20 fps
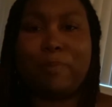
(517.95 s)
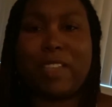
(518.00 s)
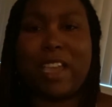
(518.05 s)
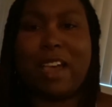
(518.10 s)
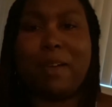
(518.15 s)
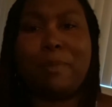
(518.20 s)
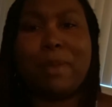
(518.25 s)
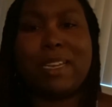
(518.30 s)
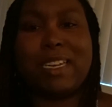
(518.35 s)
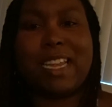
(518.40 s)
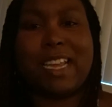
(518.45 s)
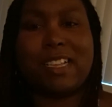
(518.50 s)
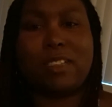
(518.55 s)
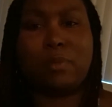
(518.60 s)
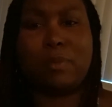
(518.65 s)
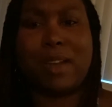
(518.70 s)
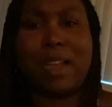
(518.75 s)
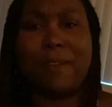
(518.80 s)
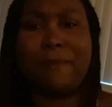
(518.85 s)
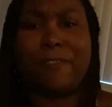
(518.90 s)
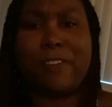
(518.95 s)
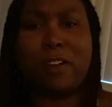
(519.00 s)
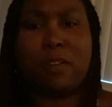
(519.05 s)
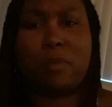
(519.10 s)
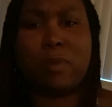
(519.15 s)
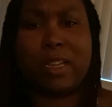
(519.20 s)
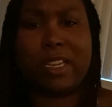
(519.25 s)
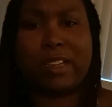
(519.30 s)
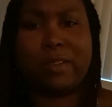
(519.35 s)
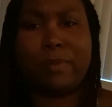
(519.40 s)
I have my days when I feel
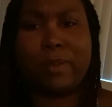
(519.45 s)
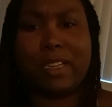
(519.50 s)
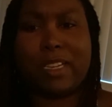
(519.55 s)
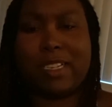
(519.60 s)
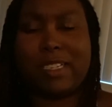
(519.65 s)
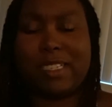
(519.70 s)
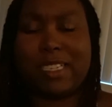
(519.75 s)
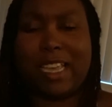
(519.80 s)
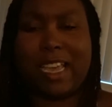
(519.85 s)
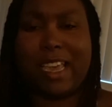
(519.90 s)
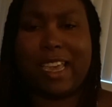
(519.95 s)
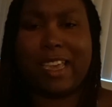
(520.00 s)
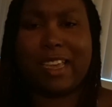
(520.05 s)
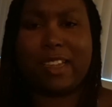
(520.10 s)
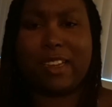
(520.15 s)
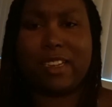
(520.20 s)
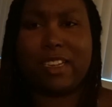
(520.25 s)
really, really sad,